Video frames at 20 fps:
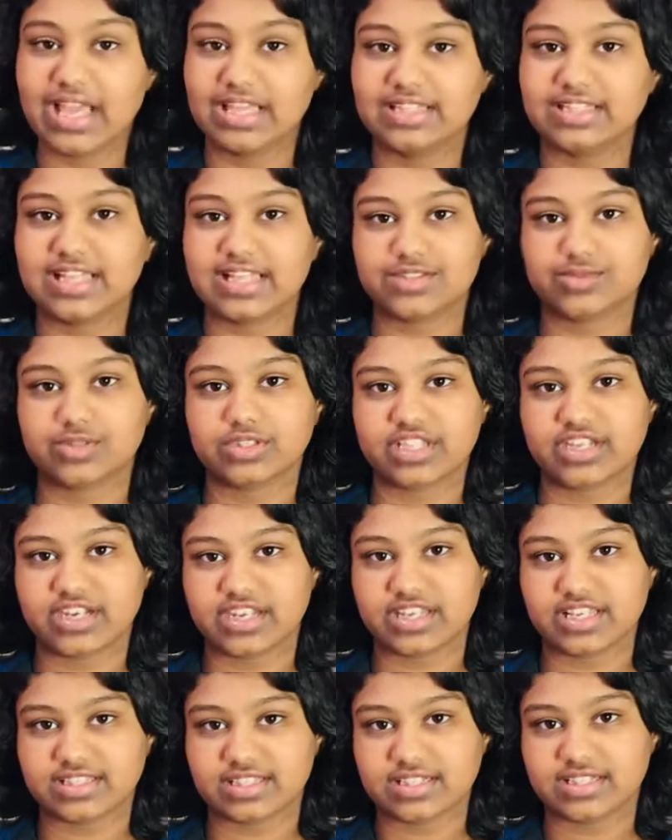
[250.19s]
These were the
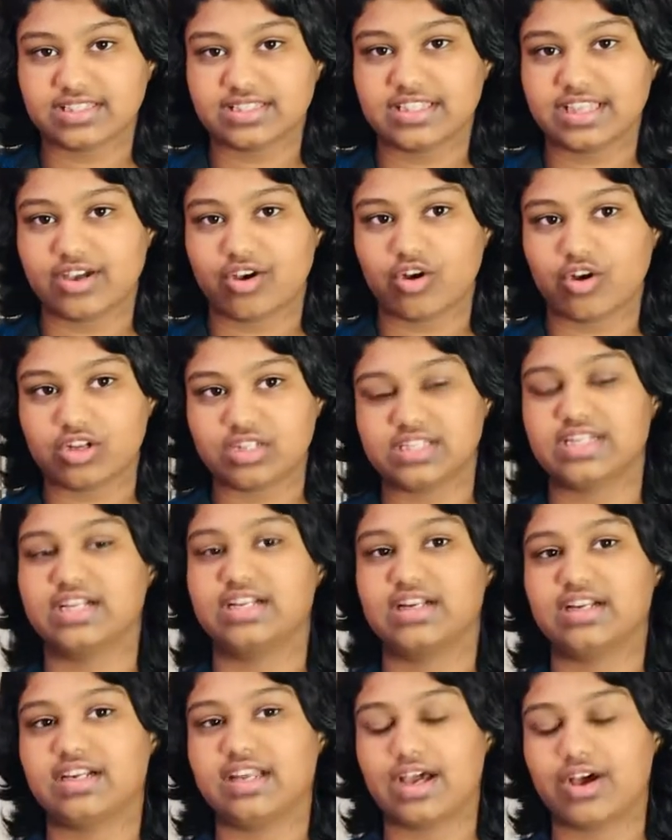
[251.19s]
reasons they all
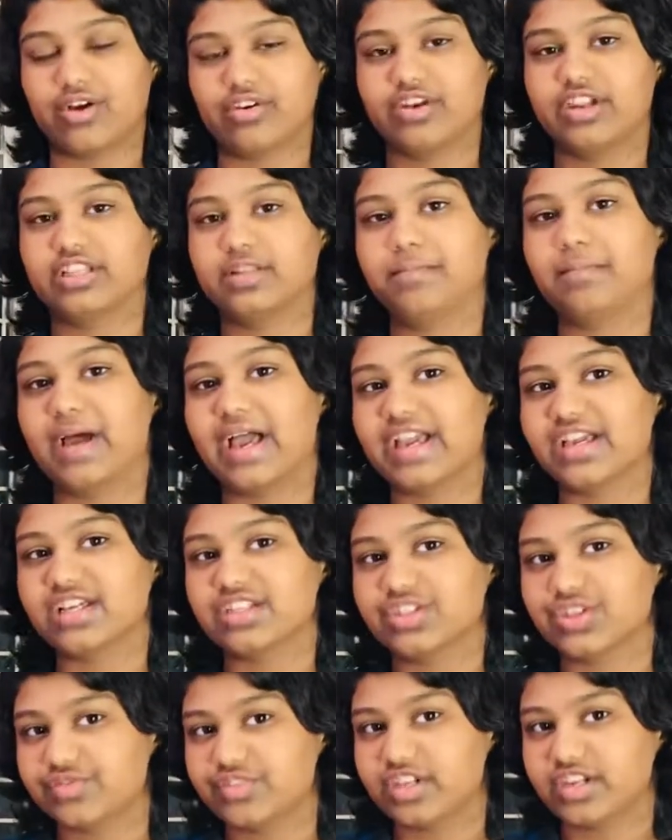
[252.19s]
settled down near the banks
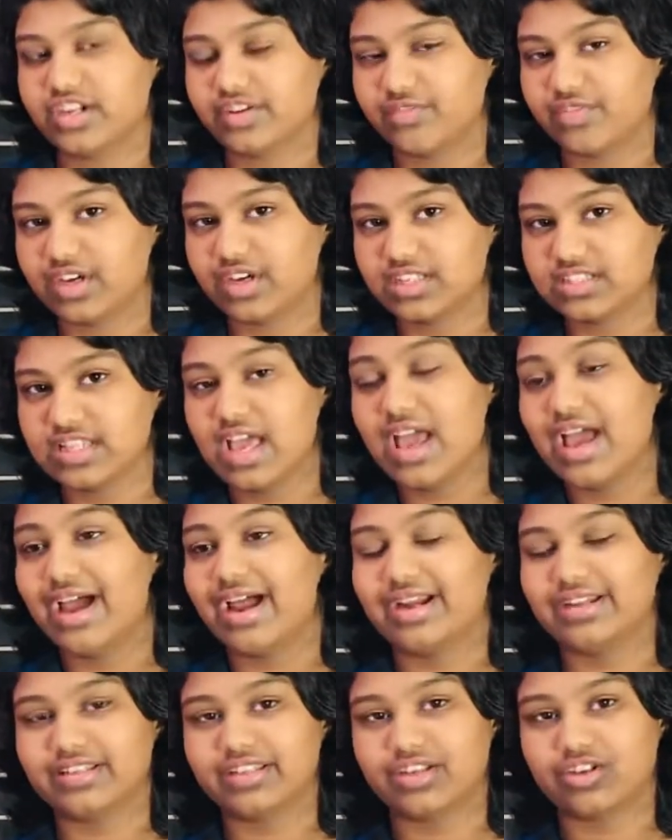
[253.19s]
of the rivers,
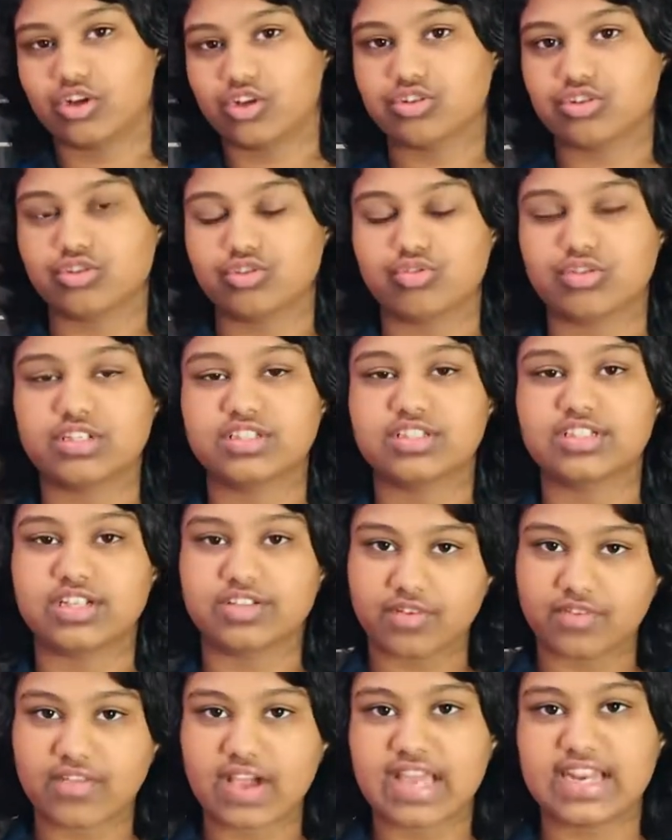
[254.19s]
and they're also known as
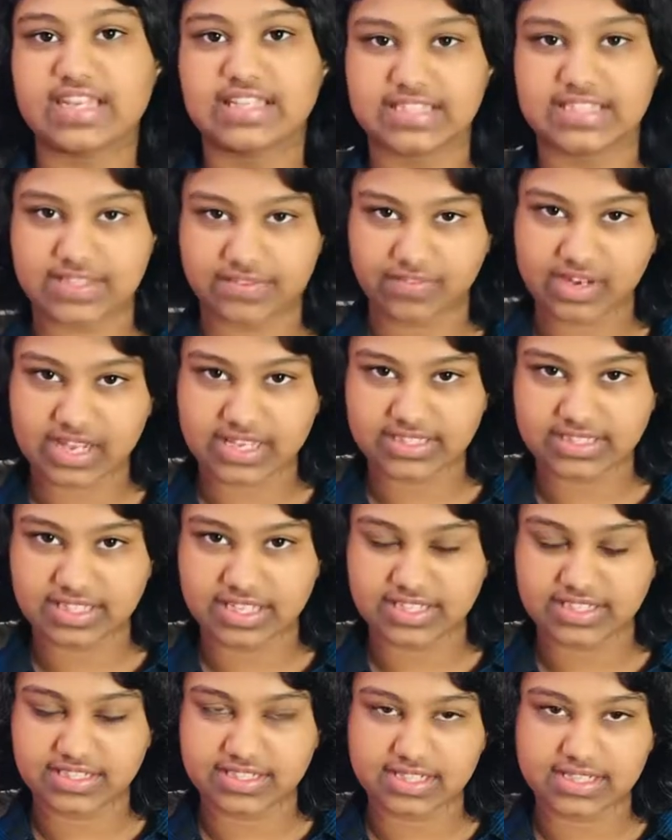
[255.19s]
river valley
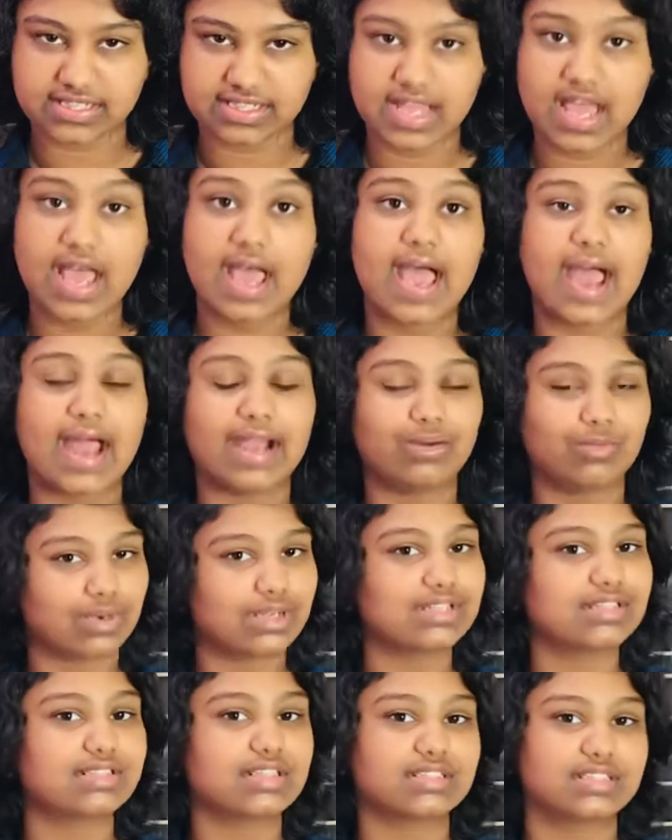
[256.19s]
civilizations, and
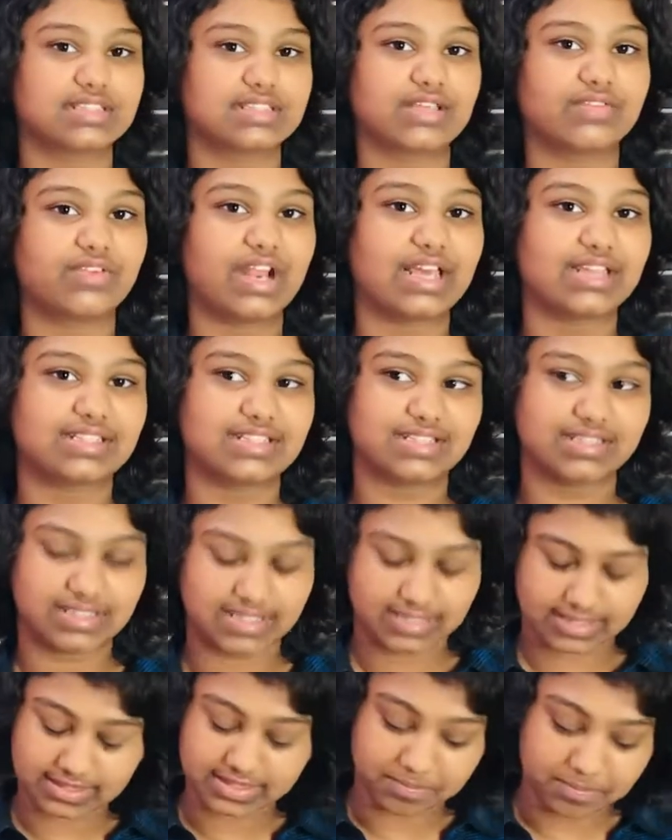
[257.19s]
one such civilization
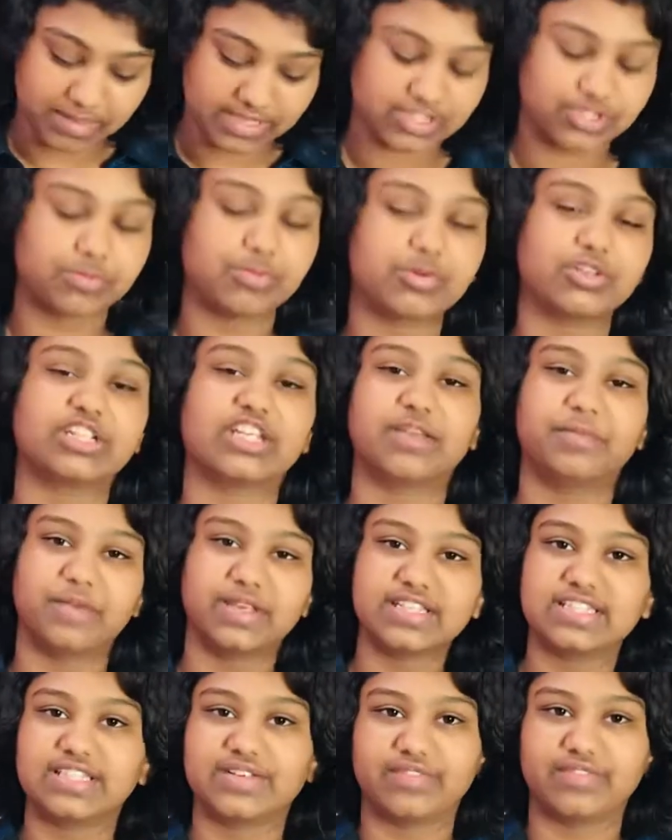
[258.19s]
is the Mesopotamian
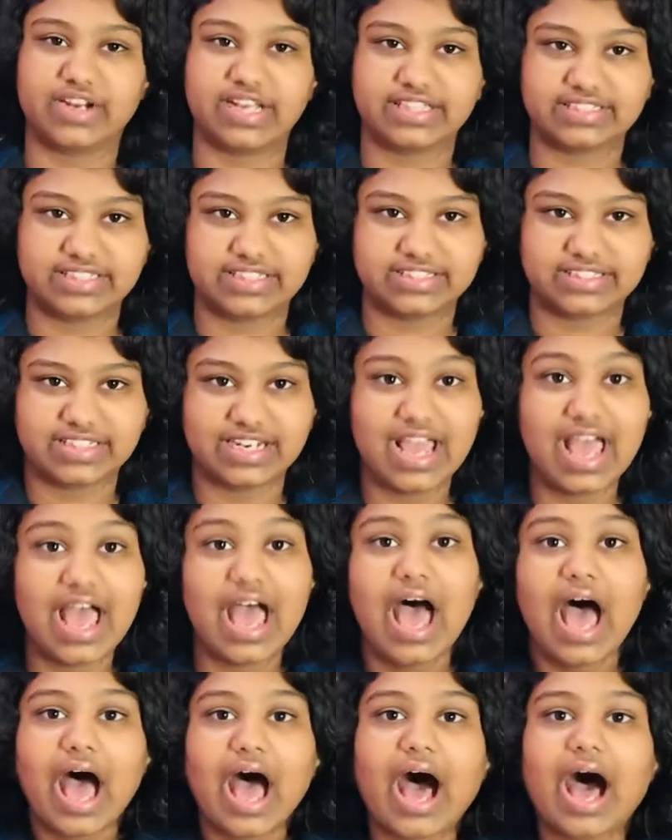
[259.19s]
Civilization.
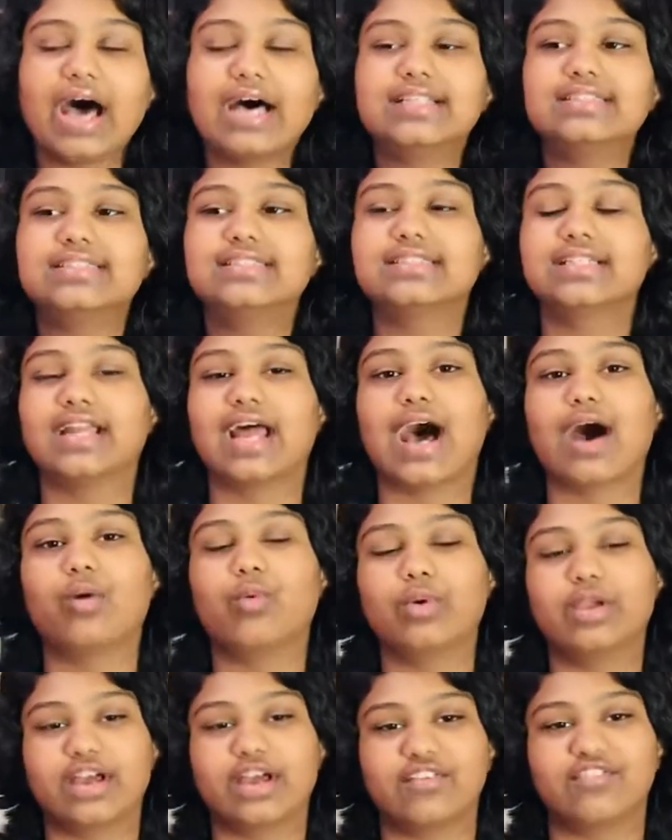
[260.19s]
As now
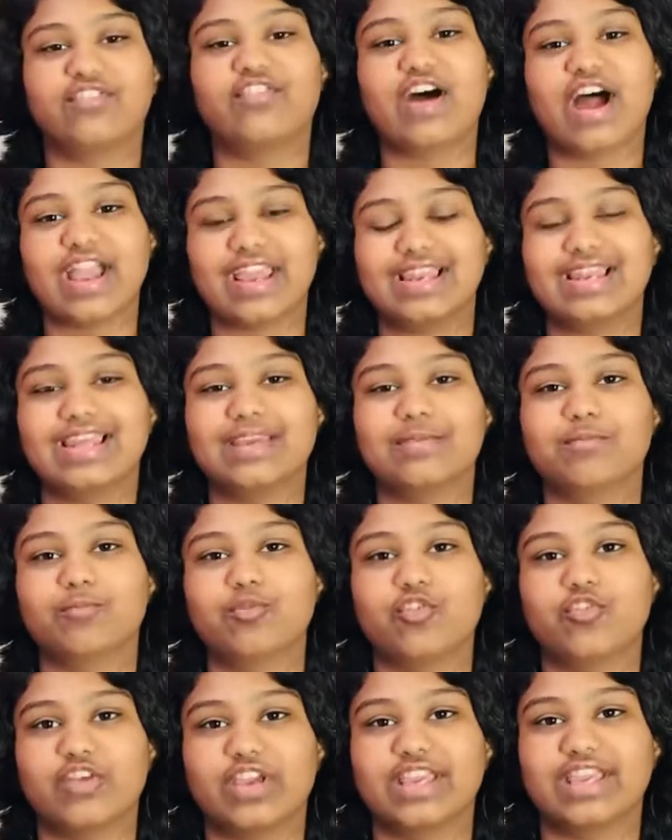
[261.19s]
we are finally
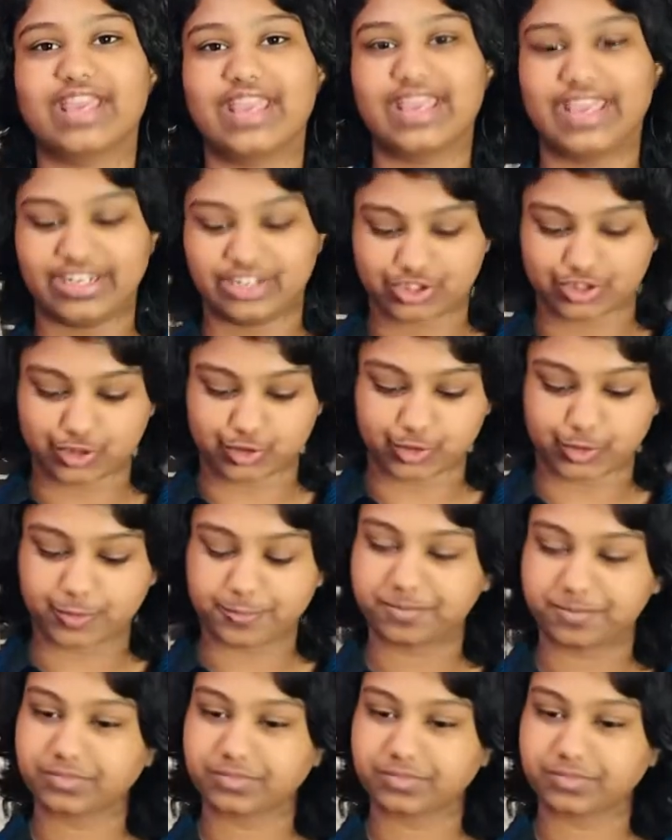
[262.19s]
moving into